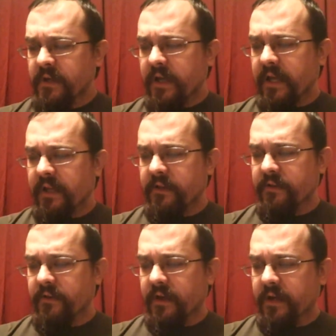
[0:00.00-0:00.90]
And
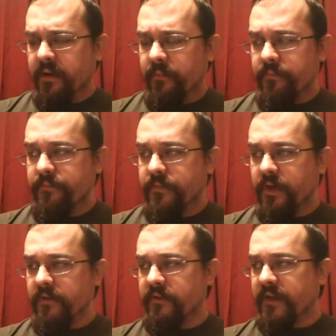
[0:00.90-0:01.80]
during
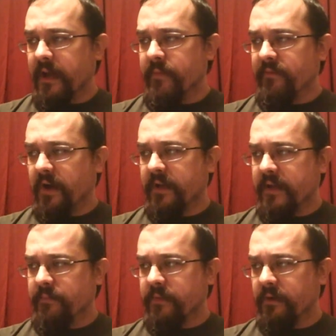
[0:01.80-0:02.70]
this time, they've kind of
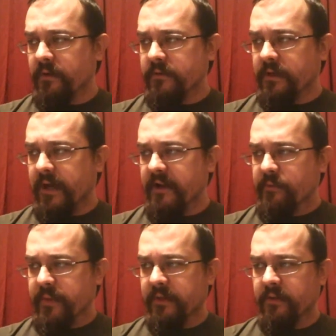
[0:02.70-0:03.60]
keep their eyes
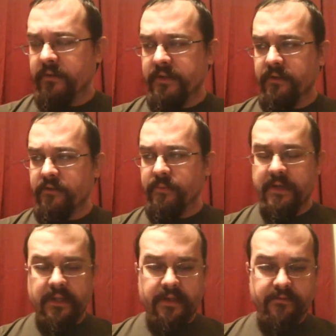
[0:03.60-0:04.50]
peeled. You know, there's been a
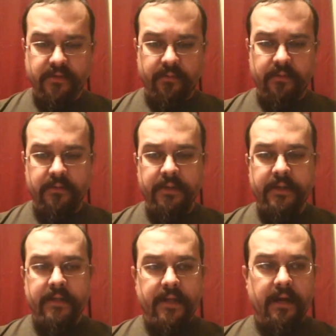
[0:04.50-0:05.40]
lot of trouble
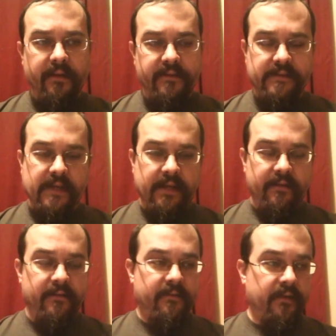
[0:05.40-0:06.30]
out in the
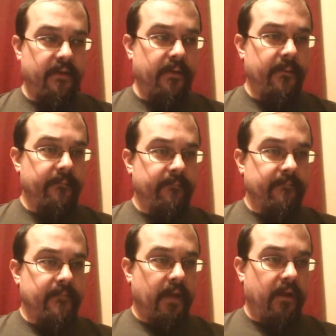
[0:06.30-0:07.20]
sands, and
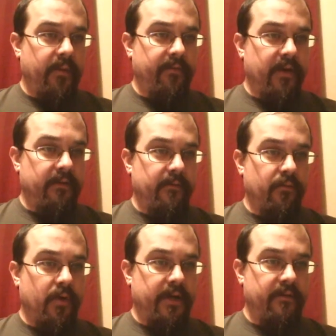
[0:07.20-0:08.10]
they've had some
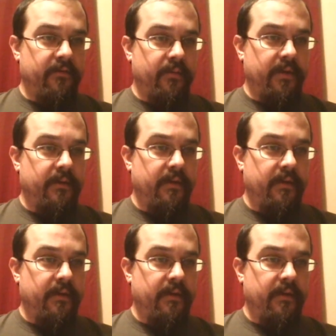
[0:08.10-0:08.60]
run-ins with